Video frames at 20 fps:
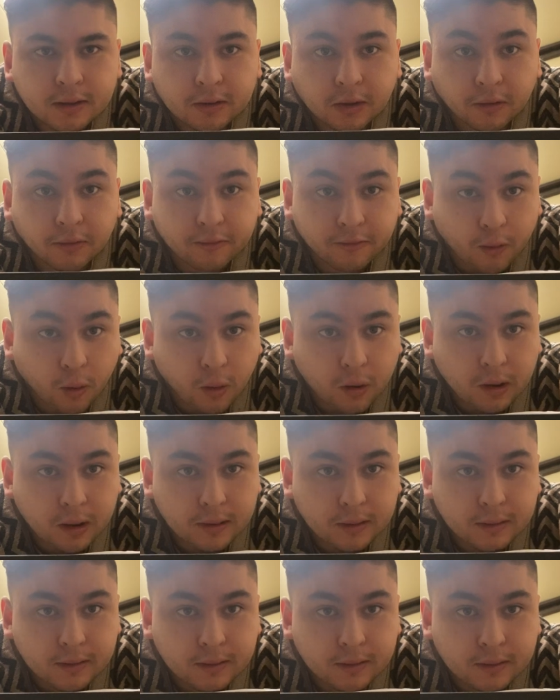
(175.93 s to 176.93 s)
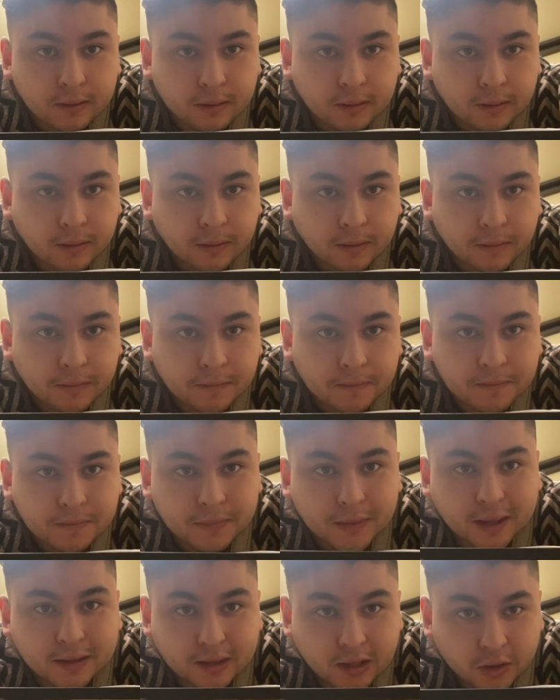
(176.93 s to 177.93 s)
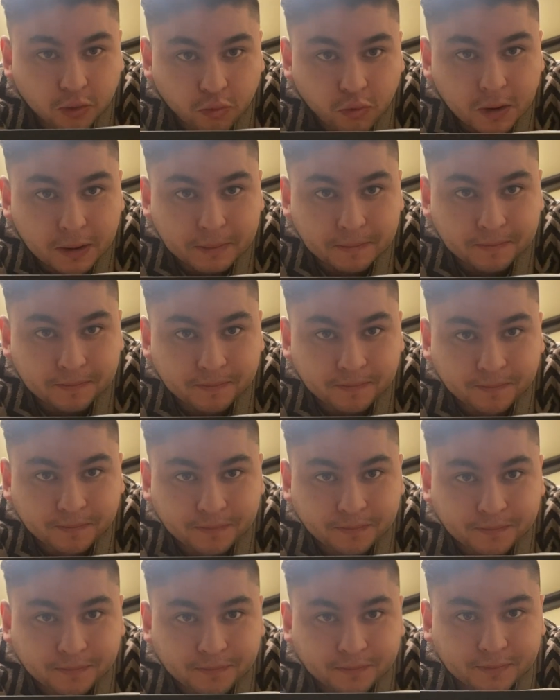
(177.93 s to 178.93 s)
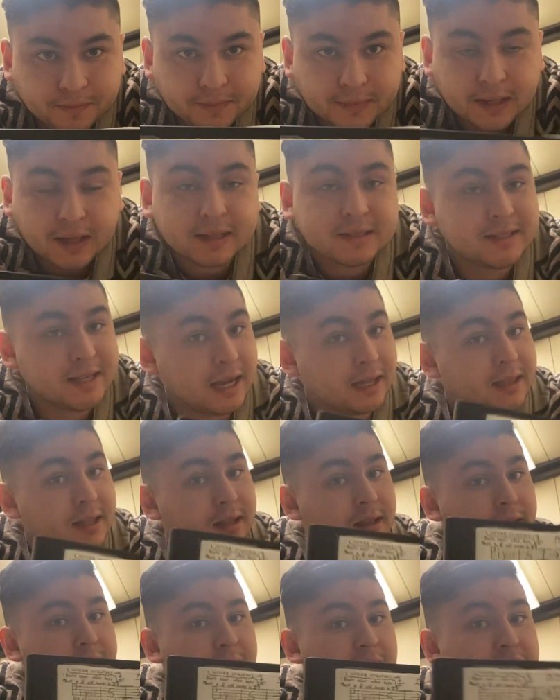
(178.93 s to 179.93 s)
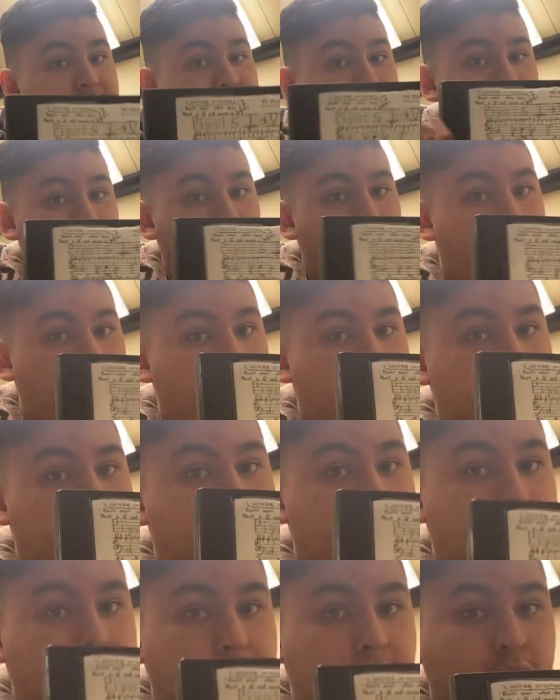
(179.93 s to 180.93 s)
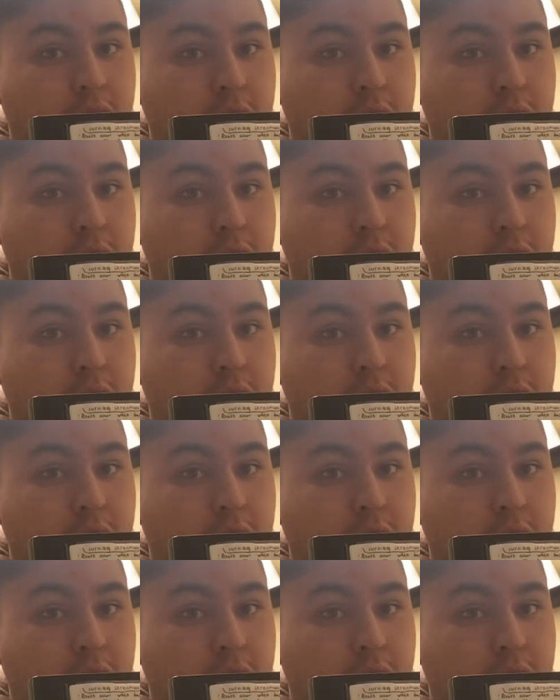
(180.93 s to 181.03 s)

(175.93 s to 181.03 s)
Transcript: the 4, and then the 1. Technically that's 4 big